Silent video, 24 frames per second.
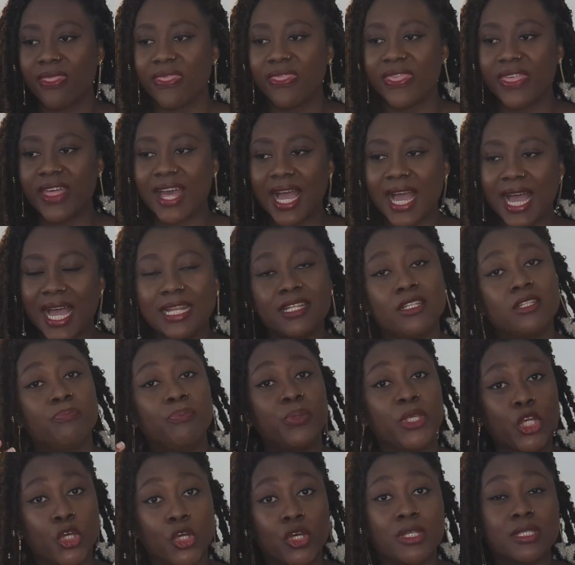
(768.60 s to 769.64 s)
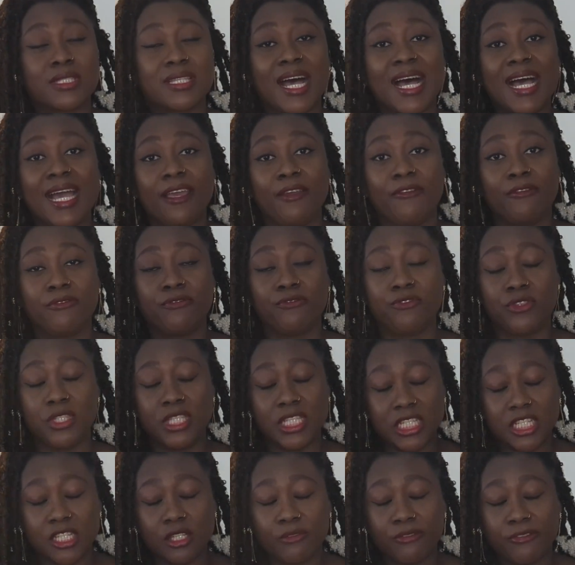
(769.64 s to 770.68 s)
that, and because I
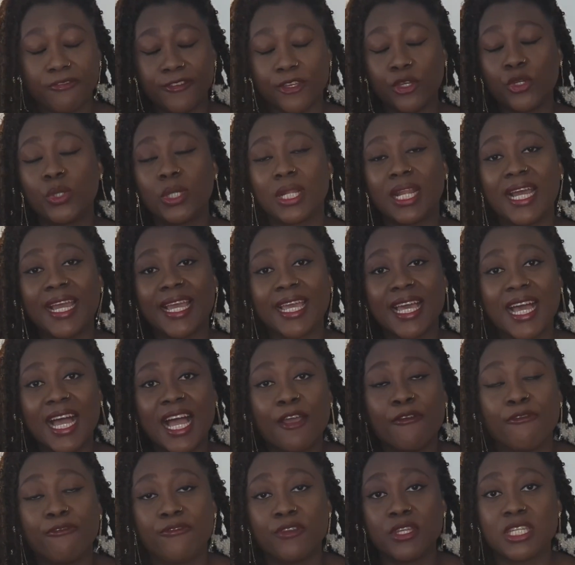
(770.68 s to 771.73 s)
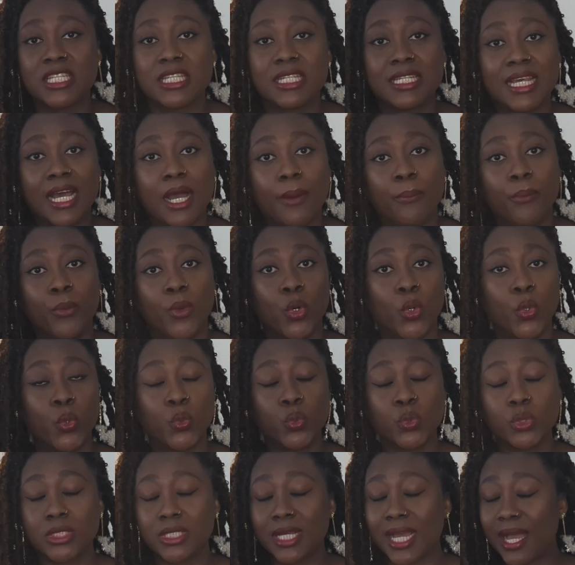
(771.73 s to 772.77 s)
didn't feel like I fitted that
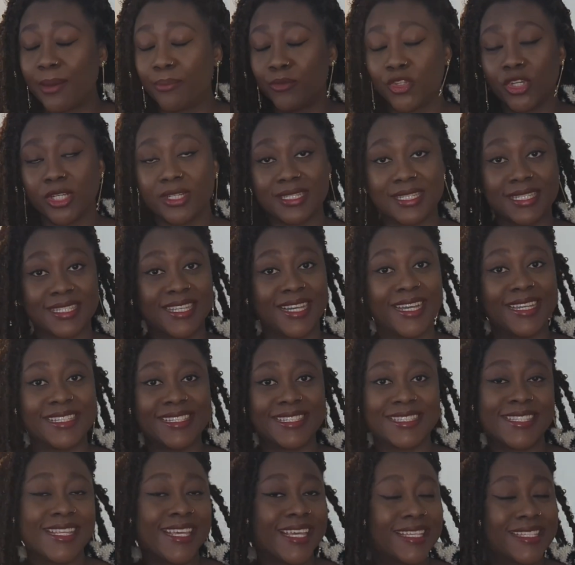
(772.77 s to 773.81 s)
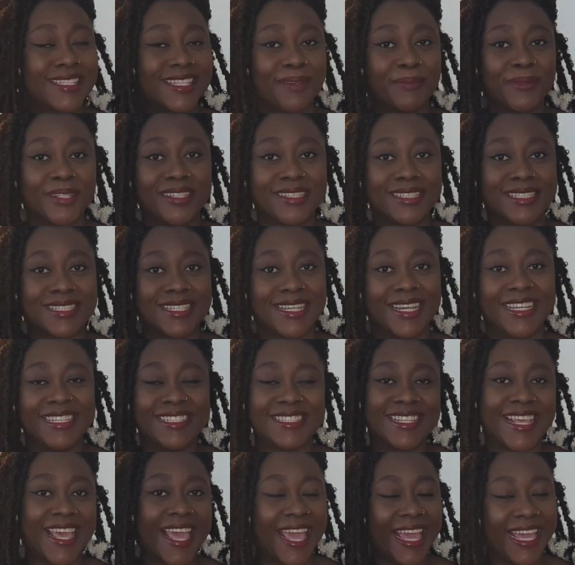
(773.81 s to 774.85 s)
mold, I'm not a size 6, I'm not a size
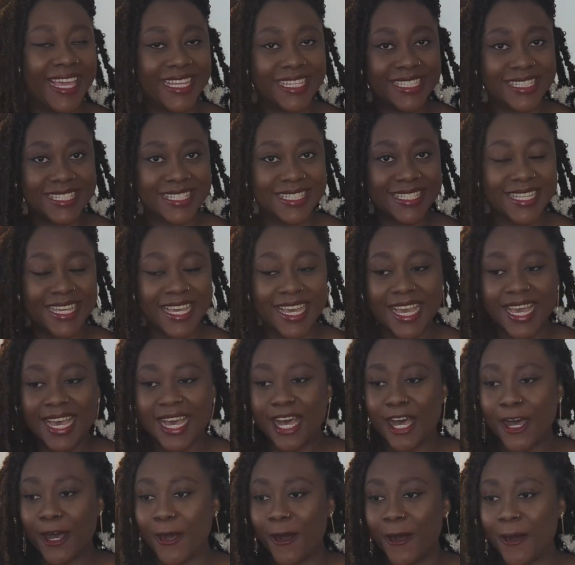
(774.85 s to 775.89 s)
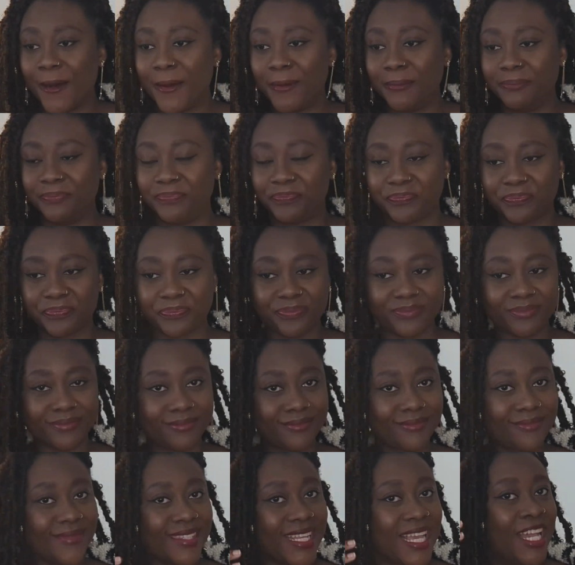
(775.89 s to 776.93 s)
8. Um,
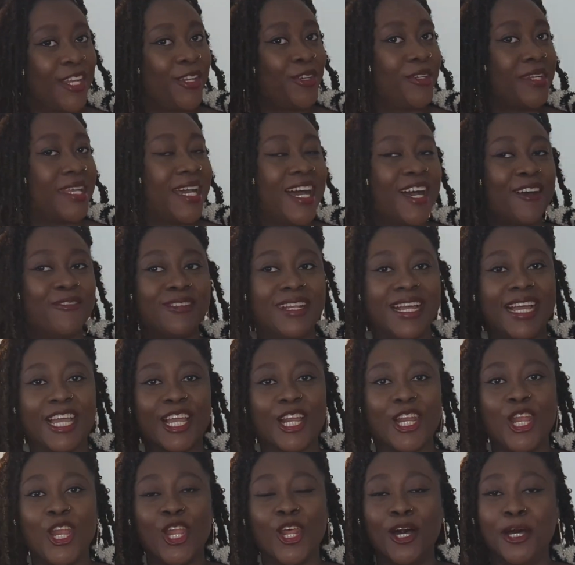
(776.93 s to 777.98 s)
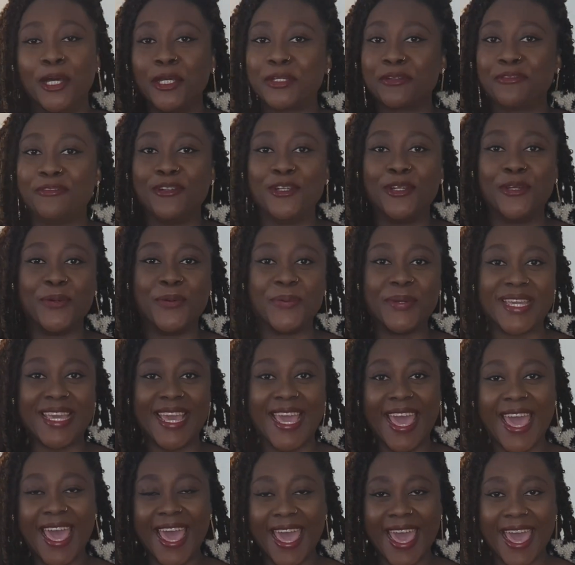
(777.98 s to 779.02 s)
I don't have like long flowy
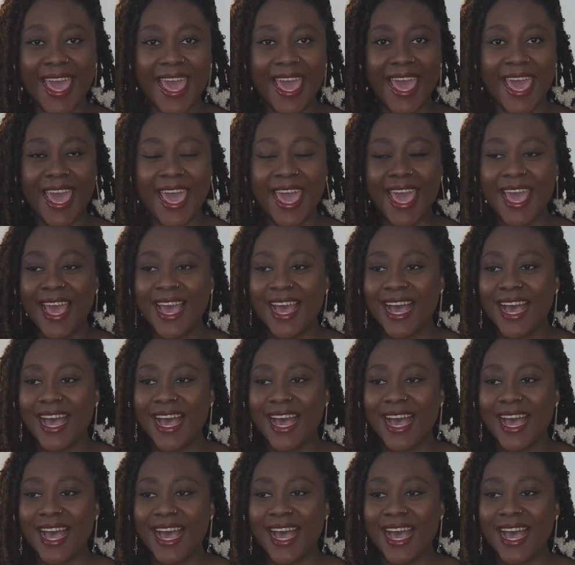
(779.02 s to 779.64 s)
hair.